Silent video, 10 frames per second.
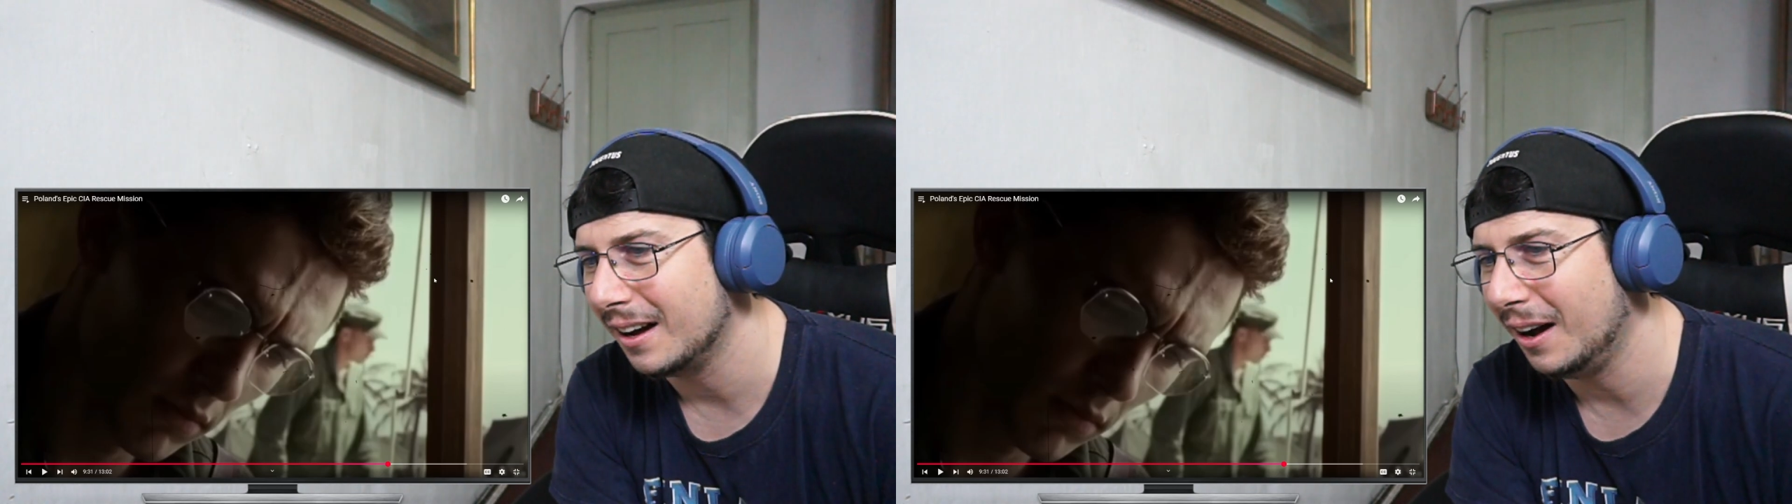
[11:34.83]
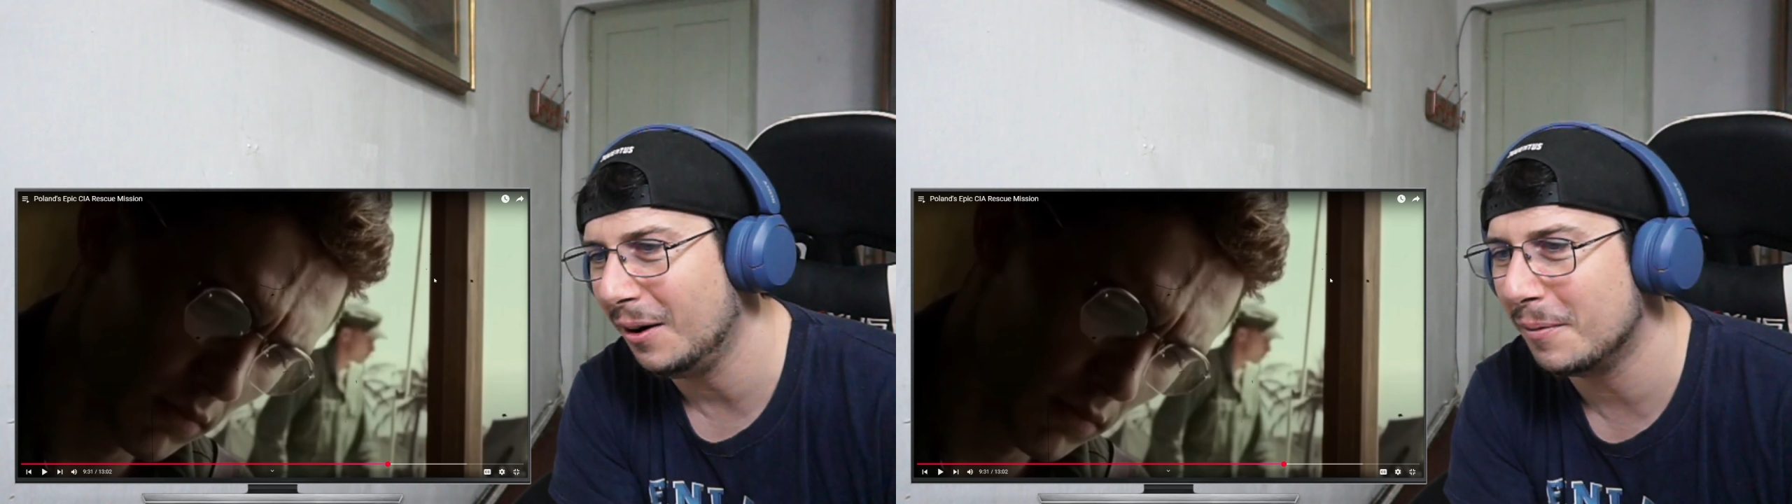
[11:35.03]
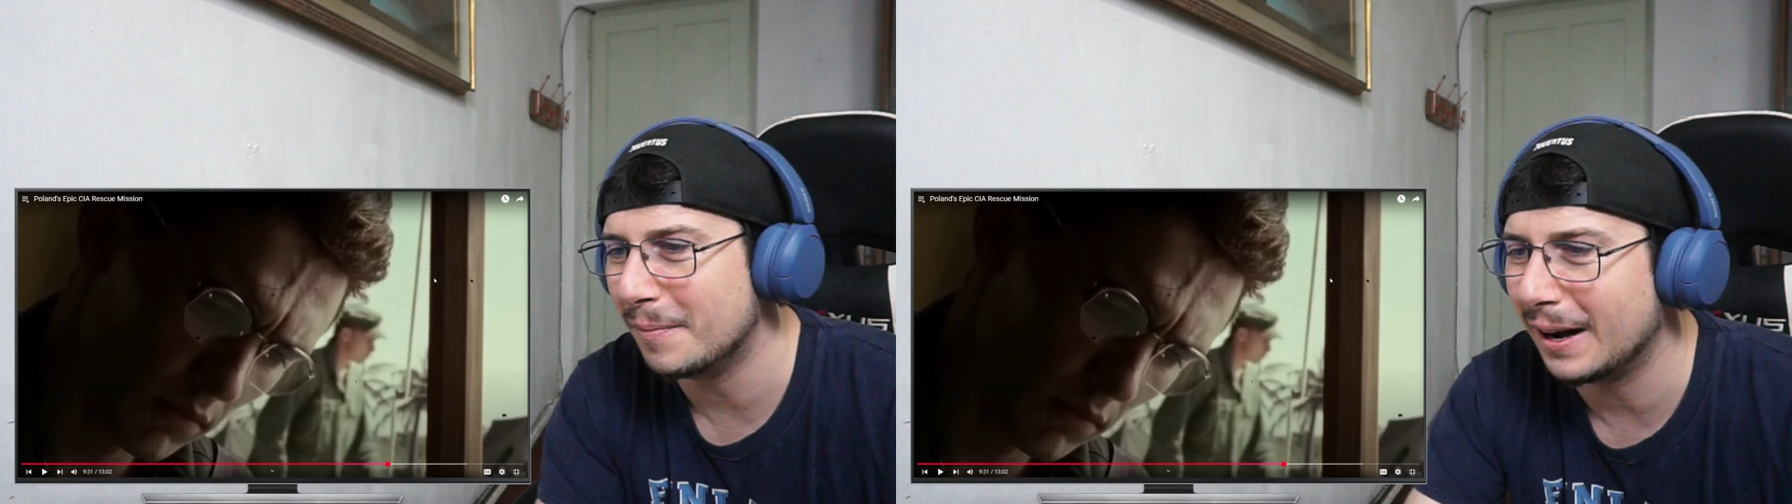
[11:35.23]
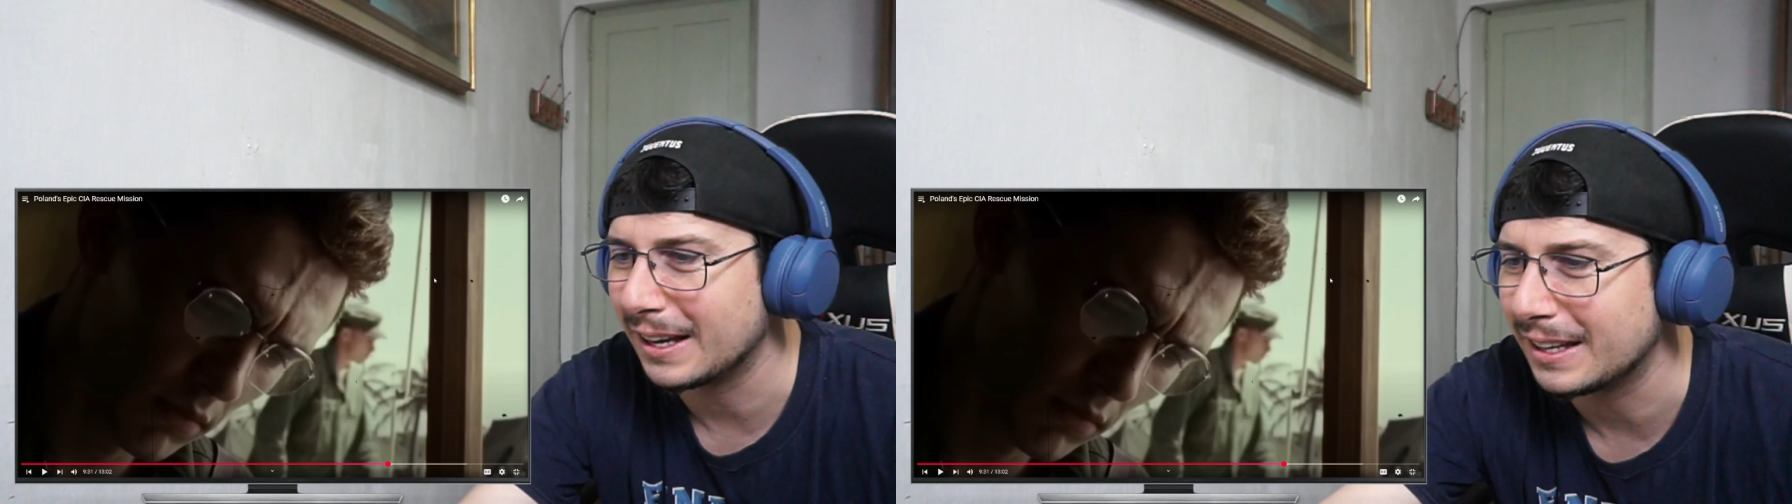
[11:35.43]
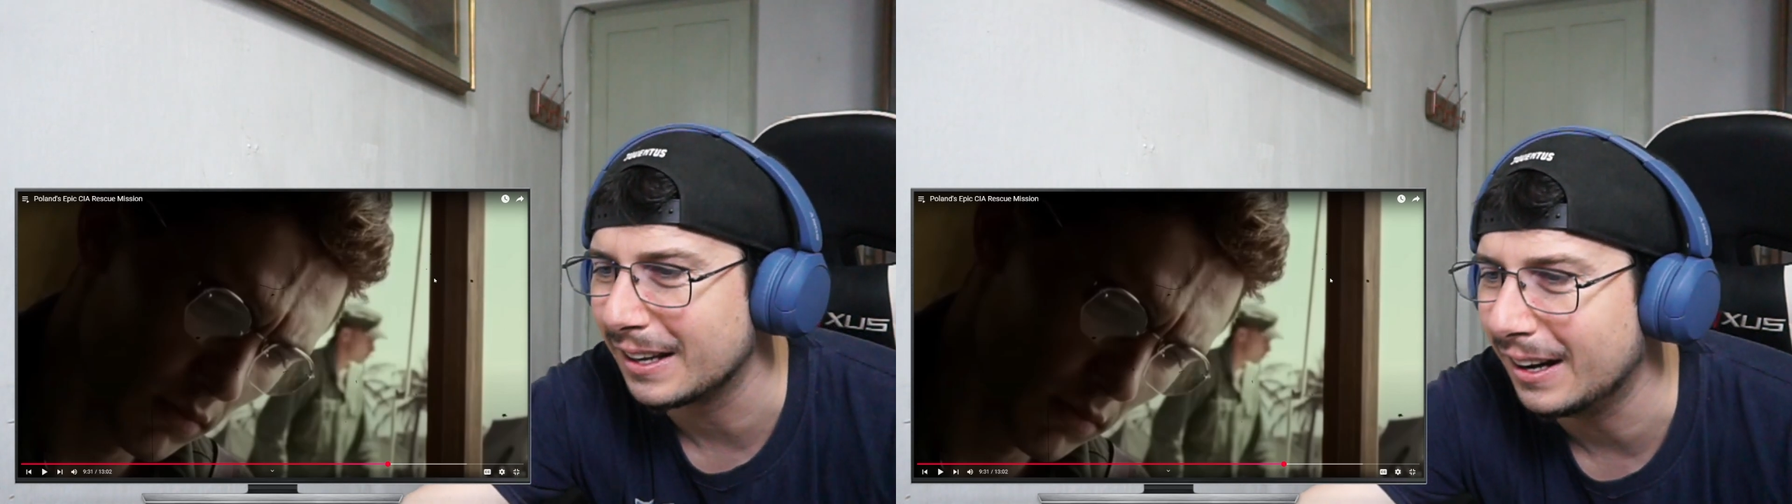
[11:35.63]
Oh my
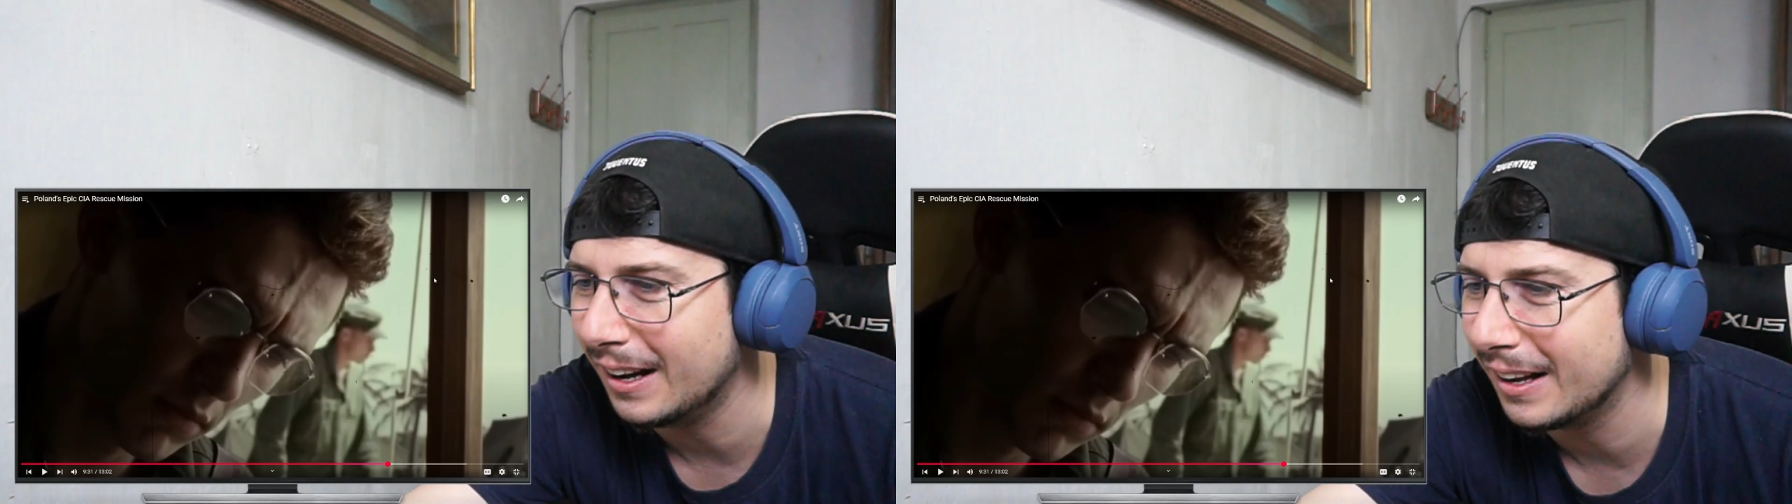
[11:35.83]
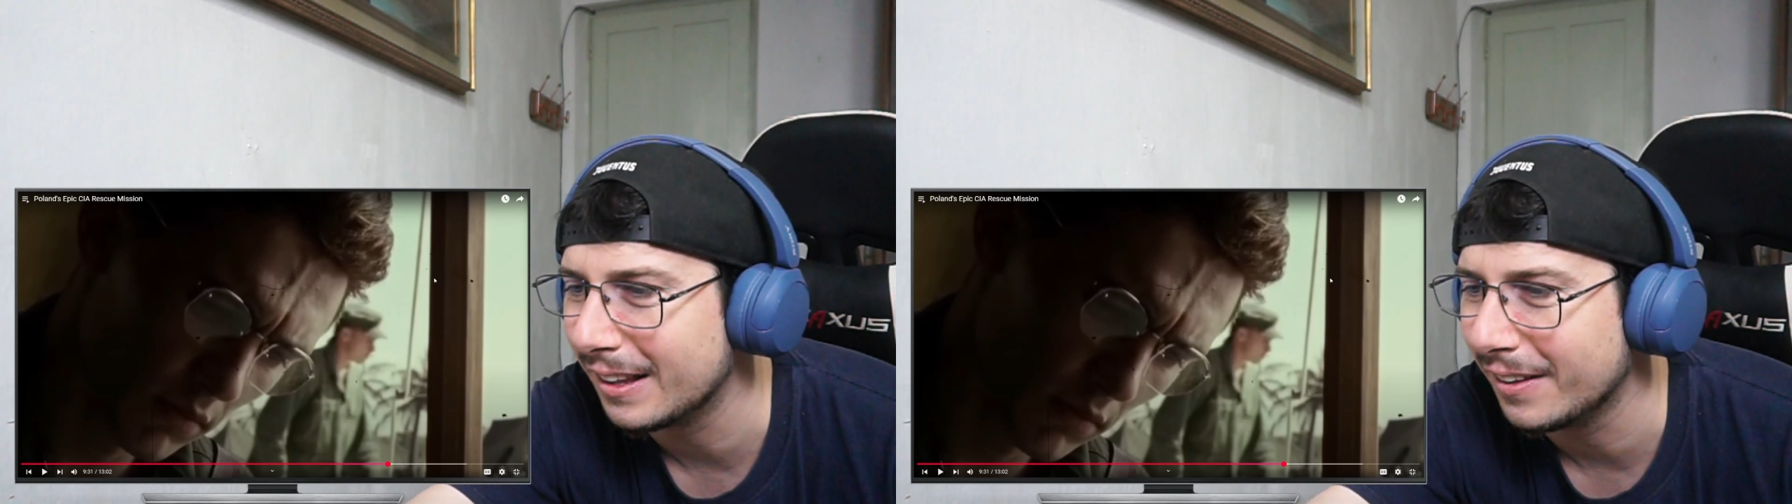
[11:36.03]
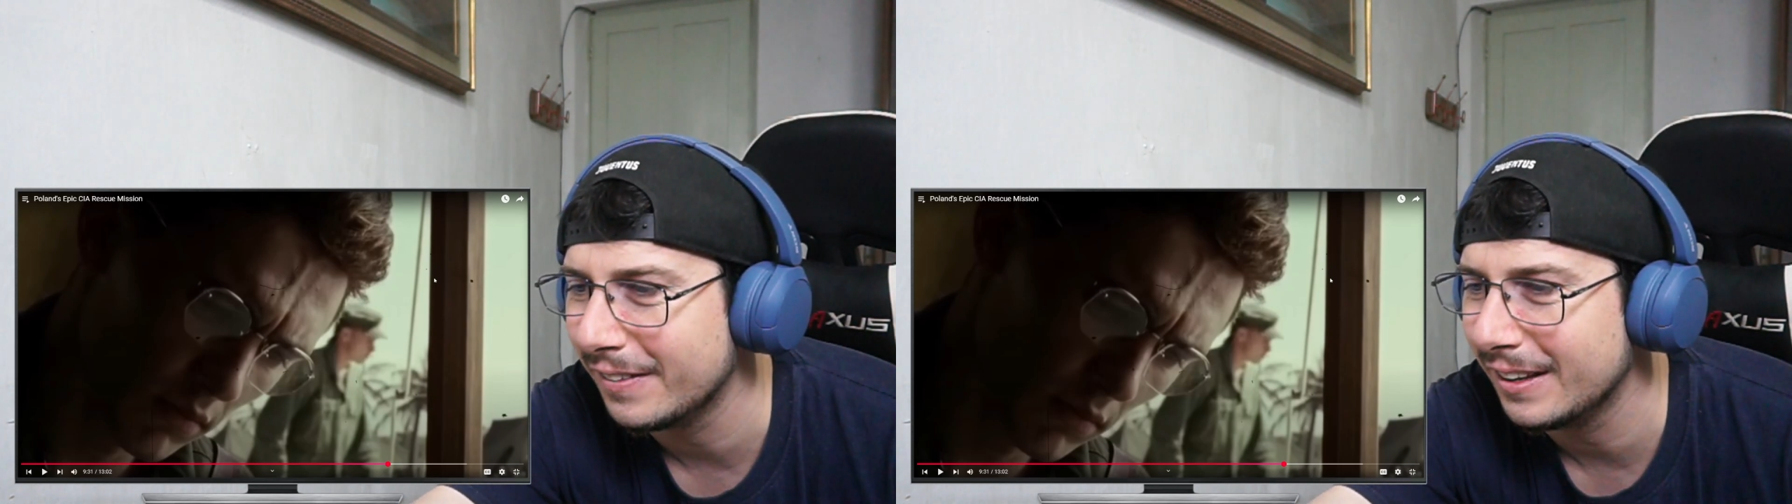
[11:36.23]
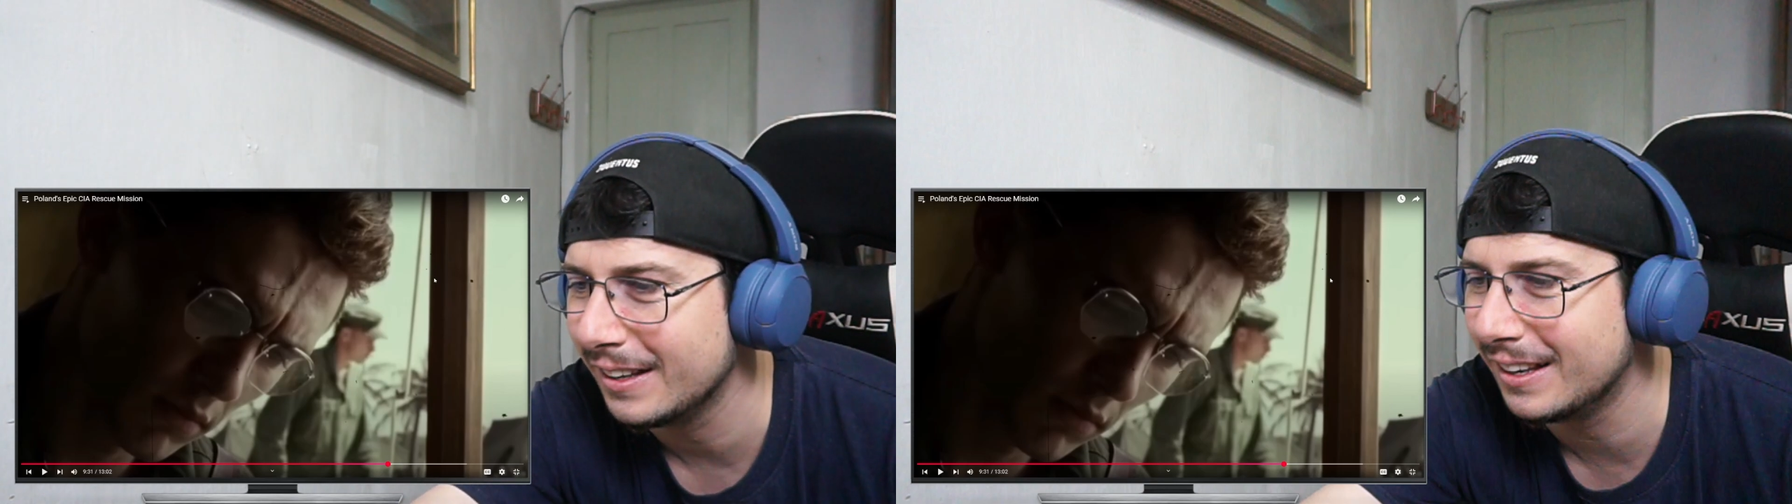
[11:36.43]
god, I mean,